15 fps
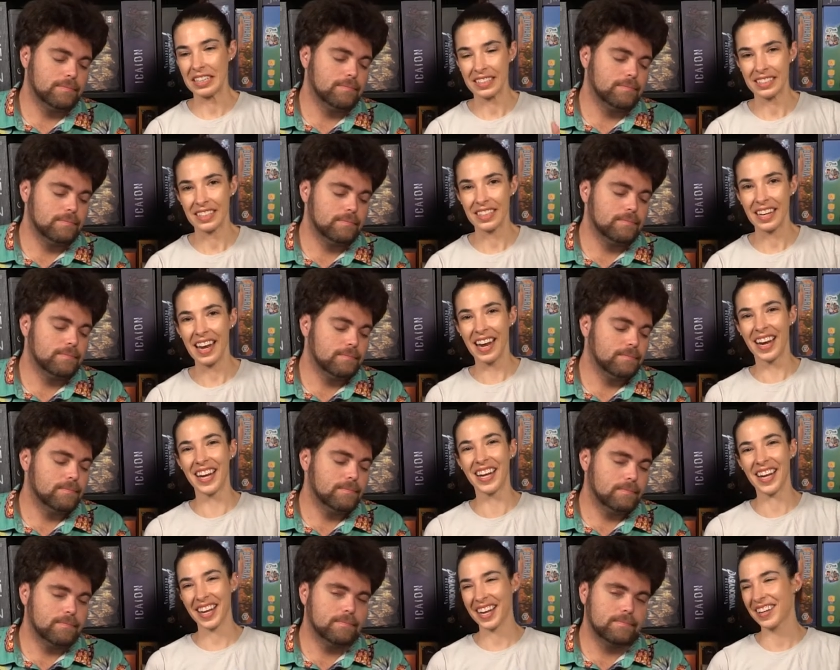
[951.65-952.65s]
Speaker 1: easily
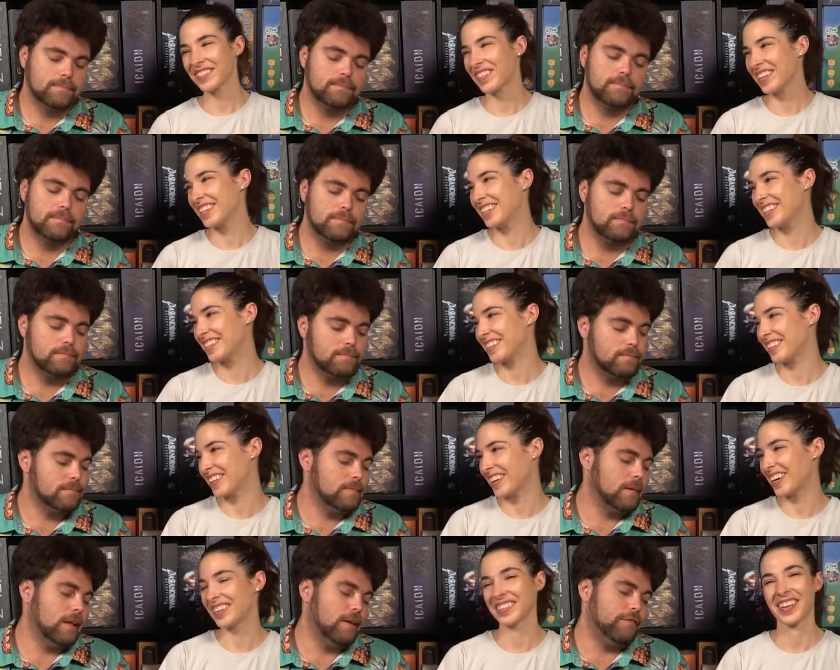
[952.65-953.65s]
finish you
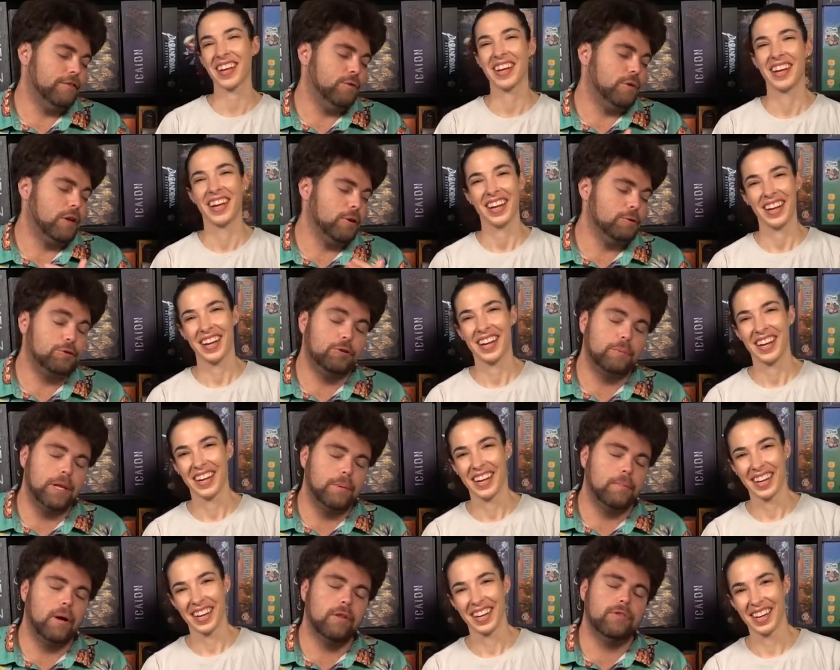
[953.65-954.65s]
off.
Speaker 2: If you kill too many
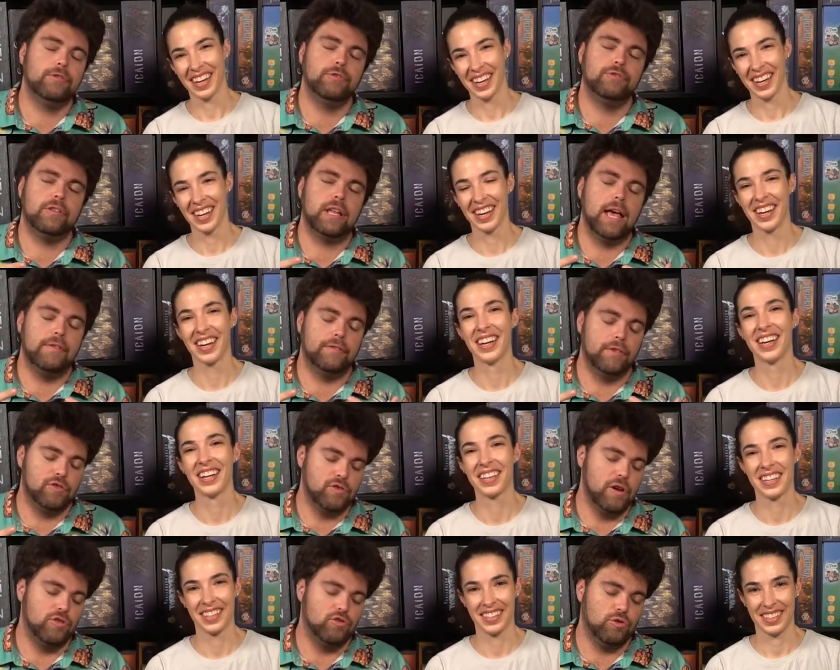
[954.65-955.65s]
monsters that have the
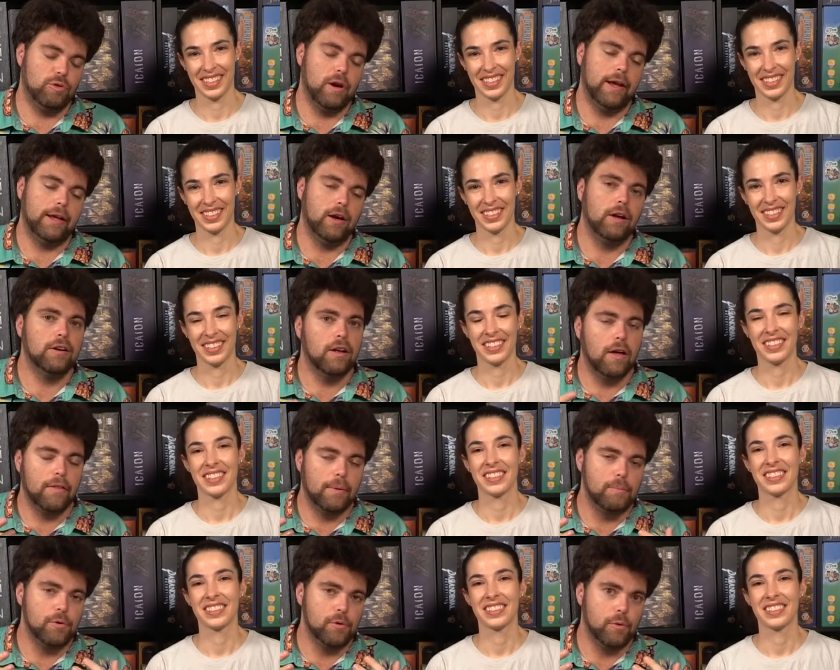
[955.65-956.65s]
treasure icon on
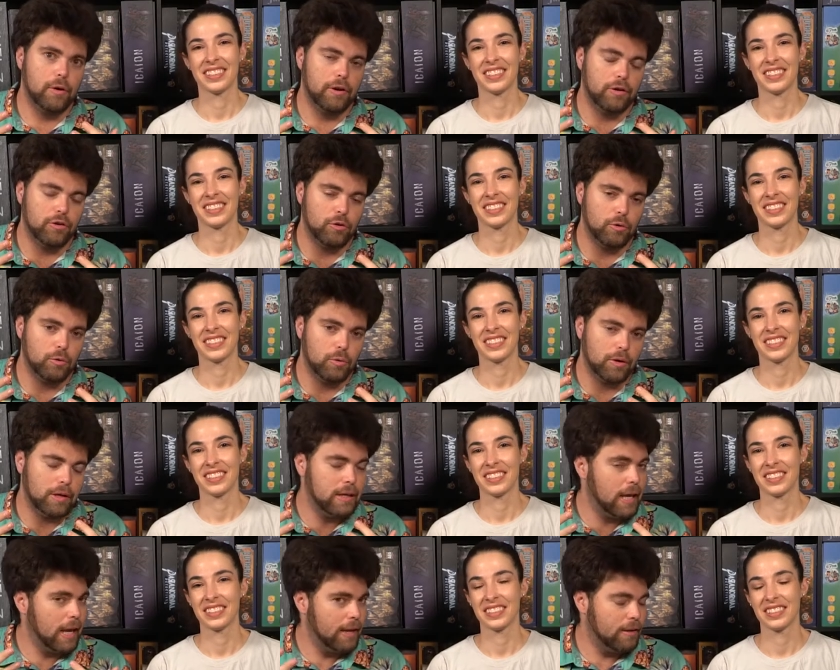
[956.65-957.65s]
them, you're going to
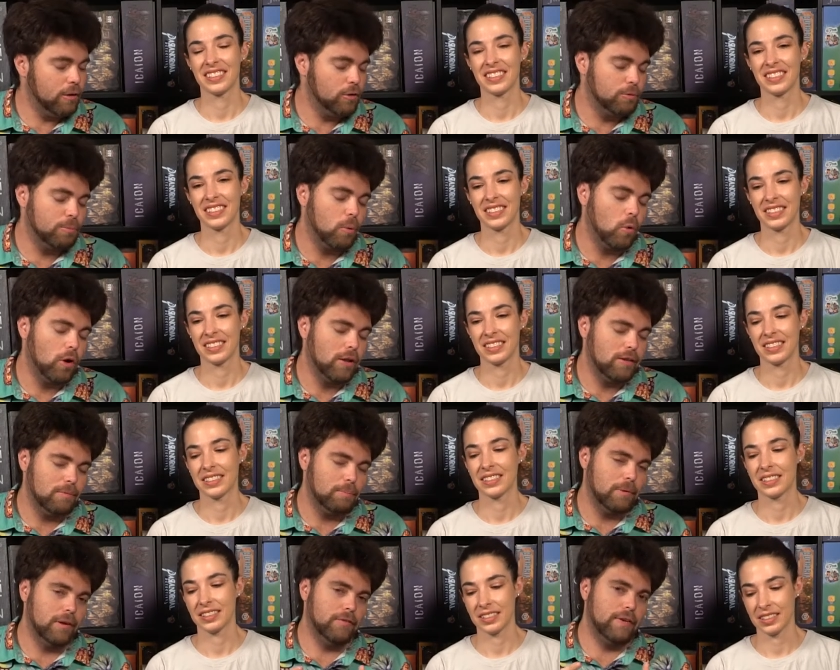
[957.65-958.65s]
gain those points,
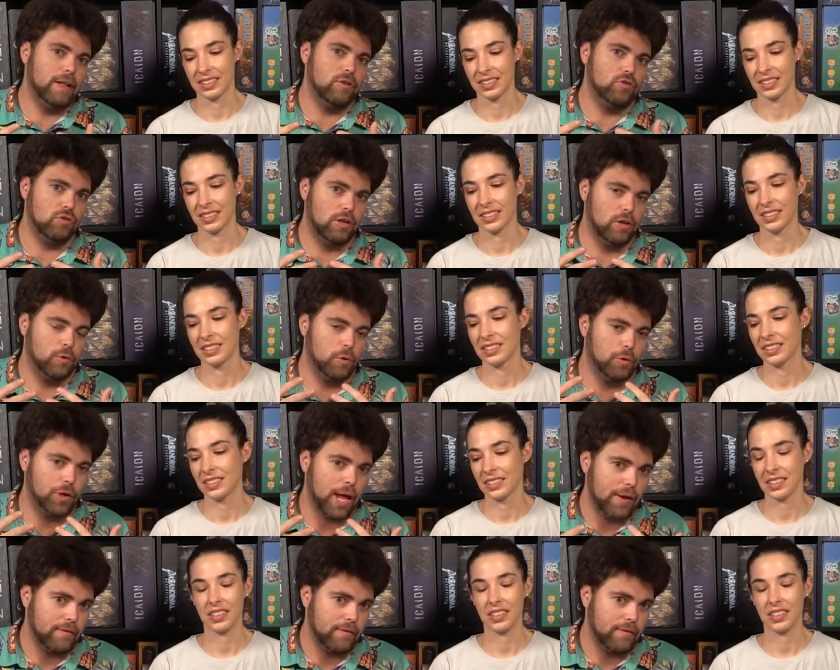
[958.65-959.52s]
but eventually you're going to